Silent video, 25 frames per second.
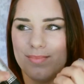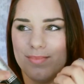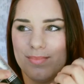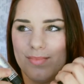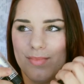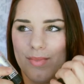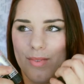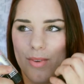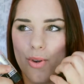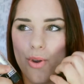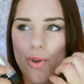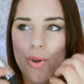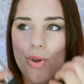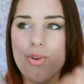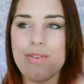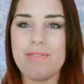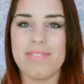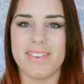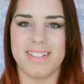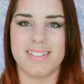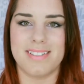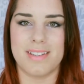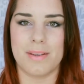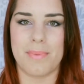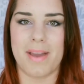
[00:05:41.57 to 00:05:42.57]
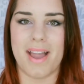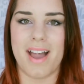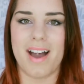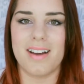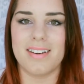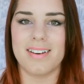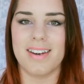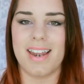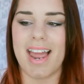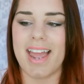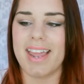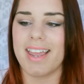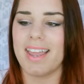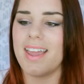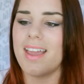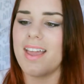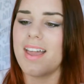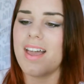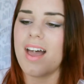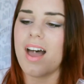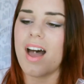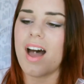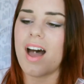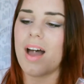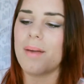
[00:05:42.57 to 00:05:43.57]
nervous about. Like,
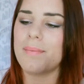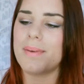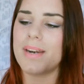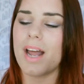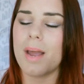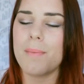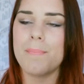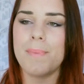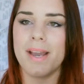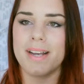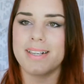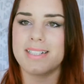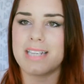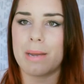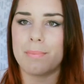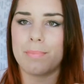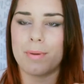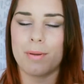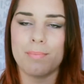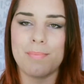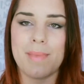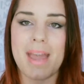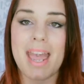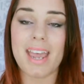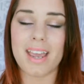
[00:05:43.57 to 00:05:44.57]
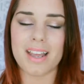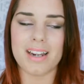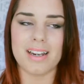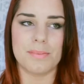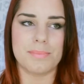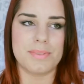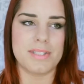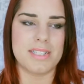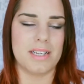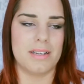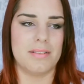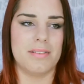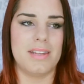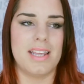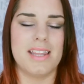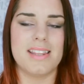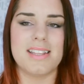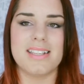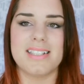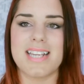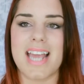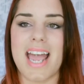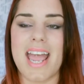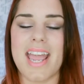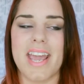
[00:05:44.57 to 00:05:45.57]
I mean, I picked up a MAC lipstick the
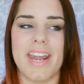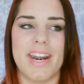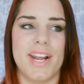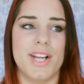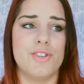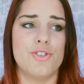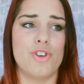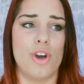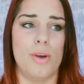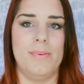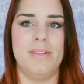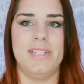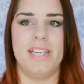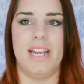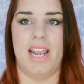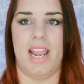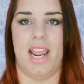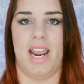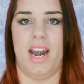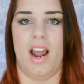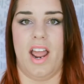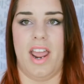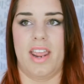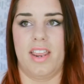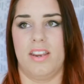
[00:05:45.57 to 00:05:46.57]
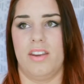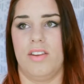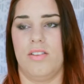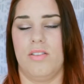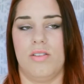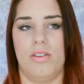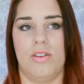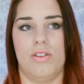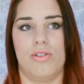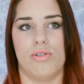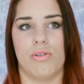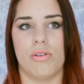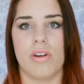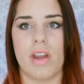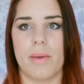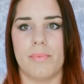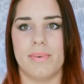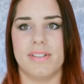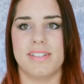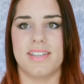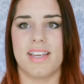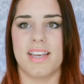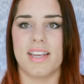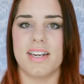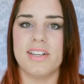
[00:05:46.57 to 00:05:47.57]
other day and I dropped it and I thought I
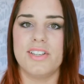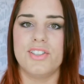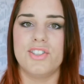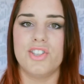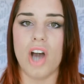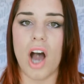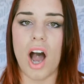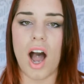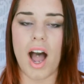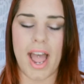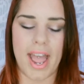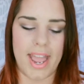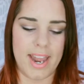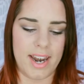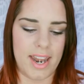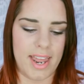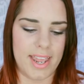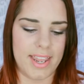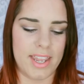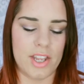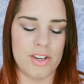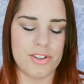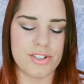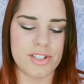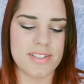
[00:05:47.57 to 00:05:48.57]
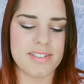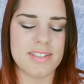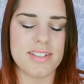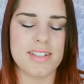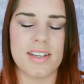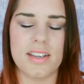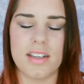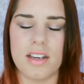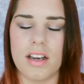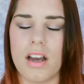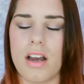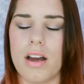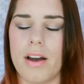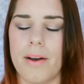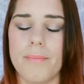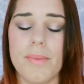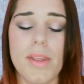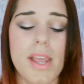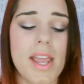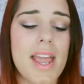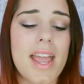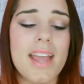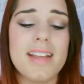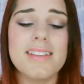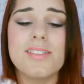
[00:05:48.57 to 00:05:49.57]
was gonna die. Like, you just, oh.
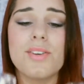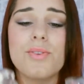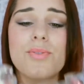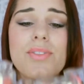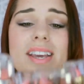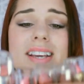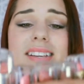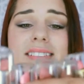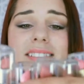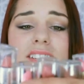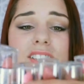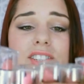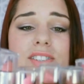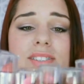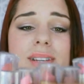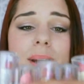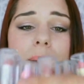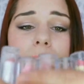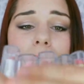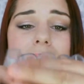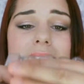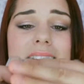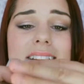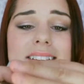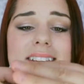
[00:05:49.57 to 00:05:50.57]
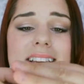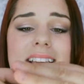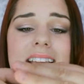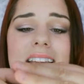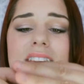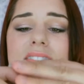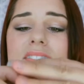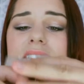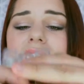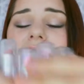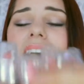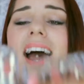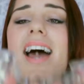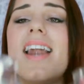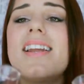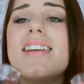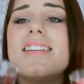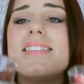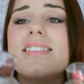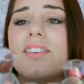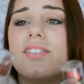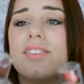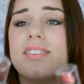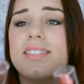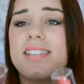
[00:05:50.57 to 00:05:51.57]
So these are just amazing. And the
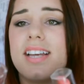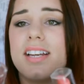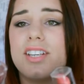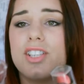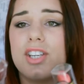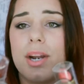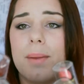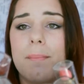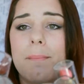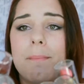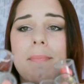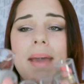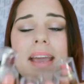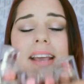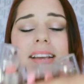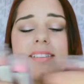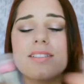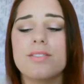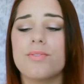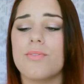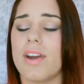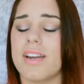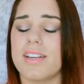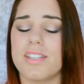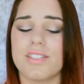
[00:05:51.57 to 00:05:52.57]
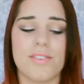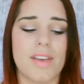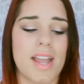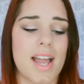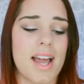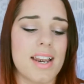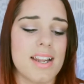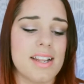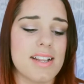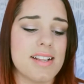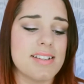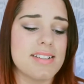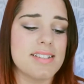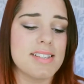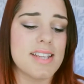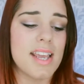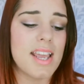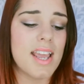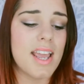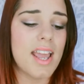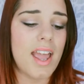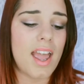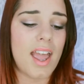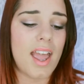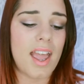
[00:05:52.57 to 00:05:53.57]
colors, there is such an amazing range of colors.
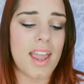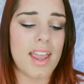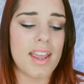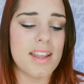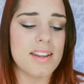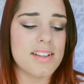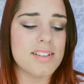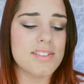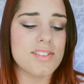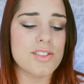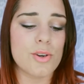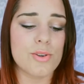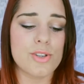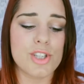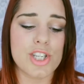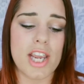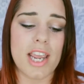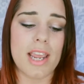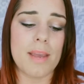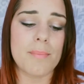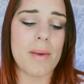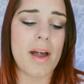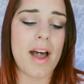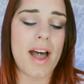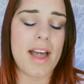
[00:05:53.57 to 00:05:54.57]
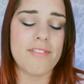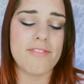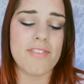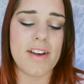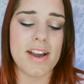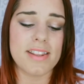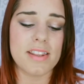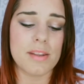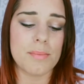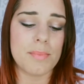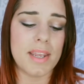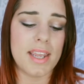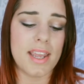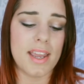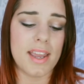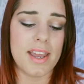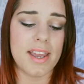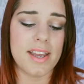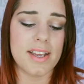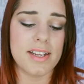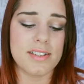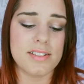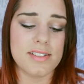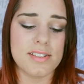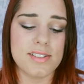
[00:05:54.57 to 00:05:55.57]
And they're so cheap. I find them here
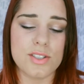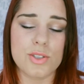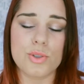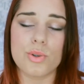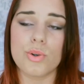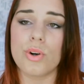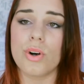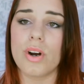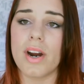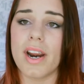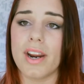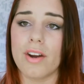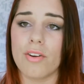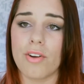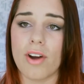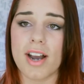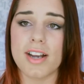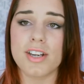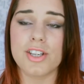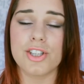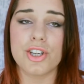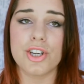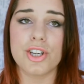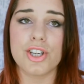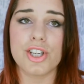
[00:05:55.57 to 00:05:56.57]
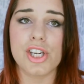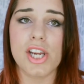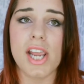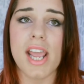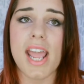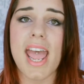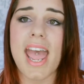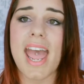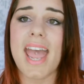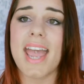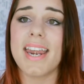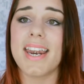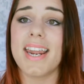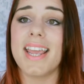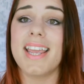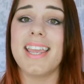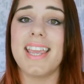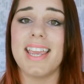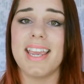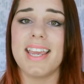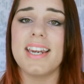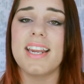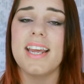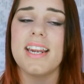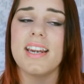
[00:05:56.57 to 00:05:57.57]
in store in Christchurch at,
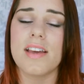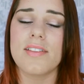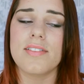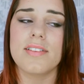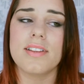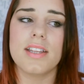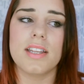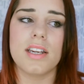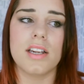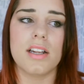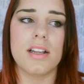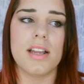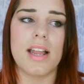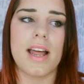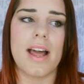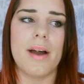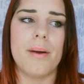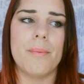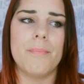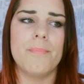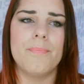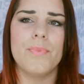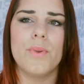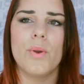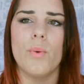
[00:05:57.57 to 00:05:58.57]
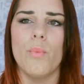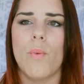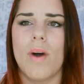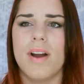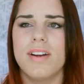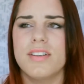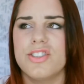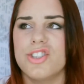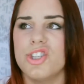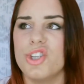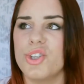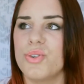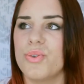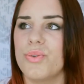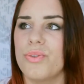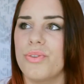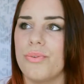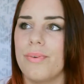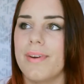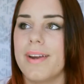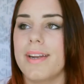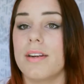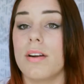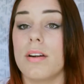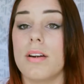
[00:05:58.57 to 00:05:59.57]
again, another little um, one, two,
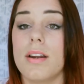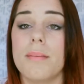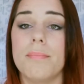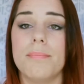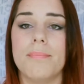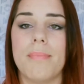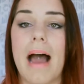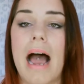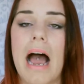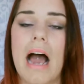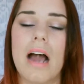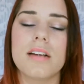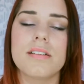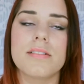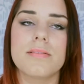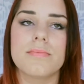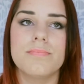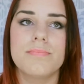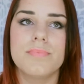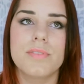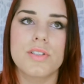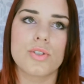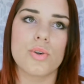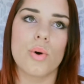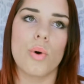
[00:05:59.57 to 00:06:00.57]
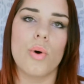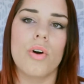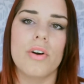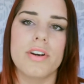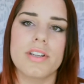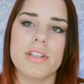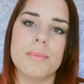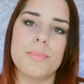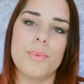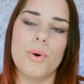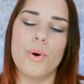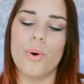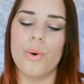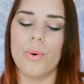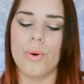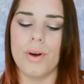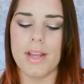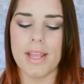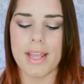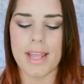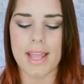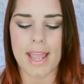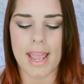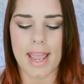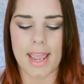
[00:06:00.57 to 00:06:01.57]
three dollar mart store in the mall
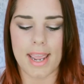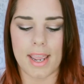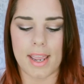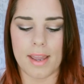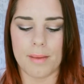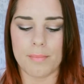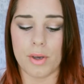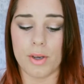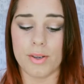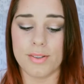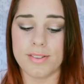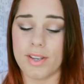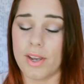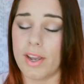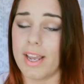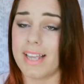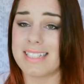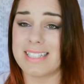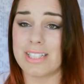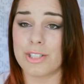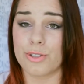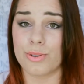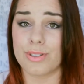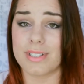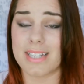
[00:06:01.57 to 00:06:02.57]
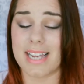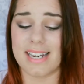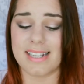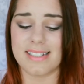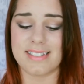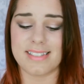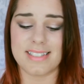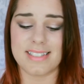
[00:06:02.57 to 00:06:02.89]
um, who has Jordana